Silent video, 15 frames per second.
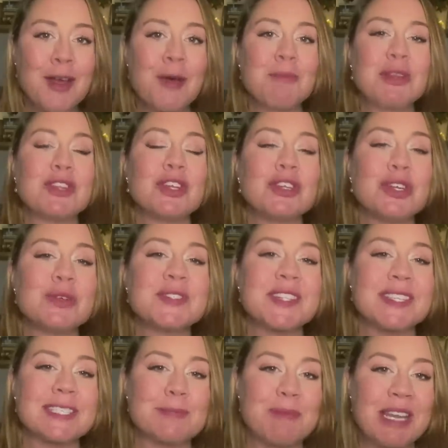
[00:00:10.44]
But the news that
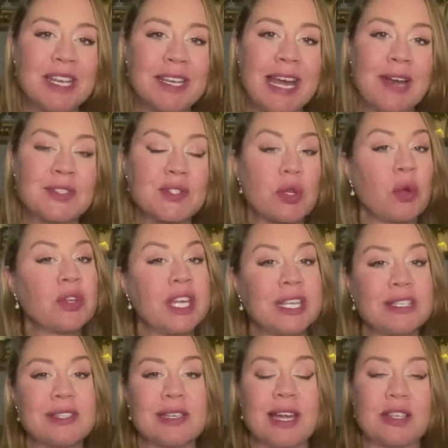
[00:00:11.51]
has been announced on
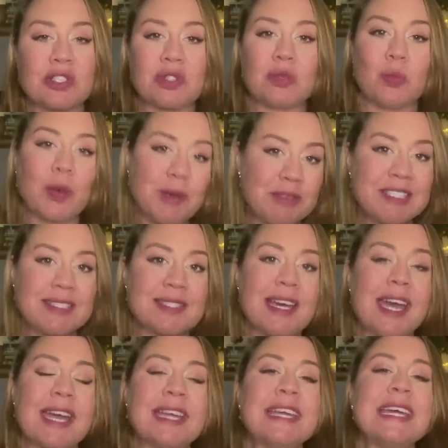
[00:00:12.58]
International Women's
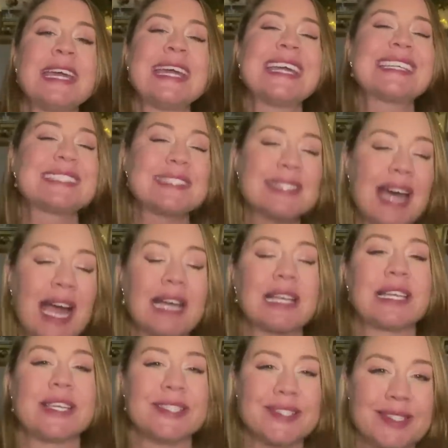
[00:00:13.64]
Day,
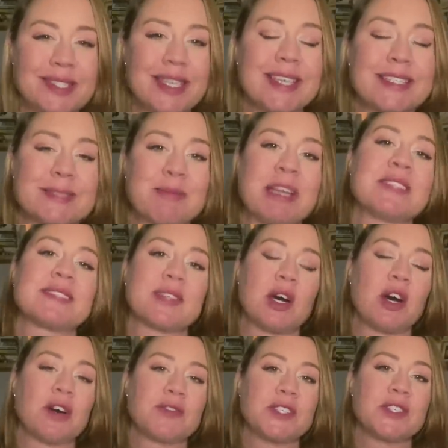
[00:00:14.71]
exactly 6 months
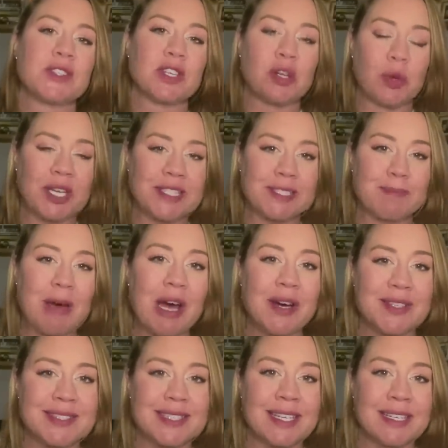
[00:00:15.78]
after the Queen's
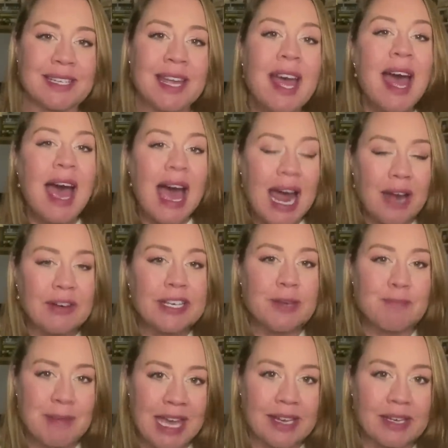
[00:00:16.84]
passing, Harry
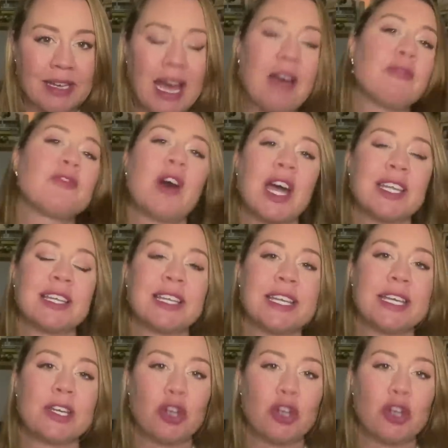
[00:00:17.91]
and Meghan have finally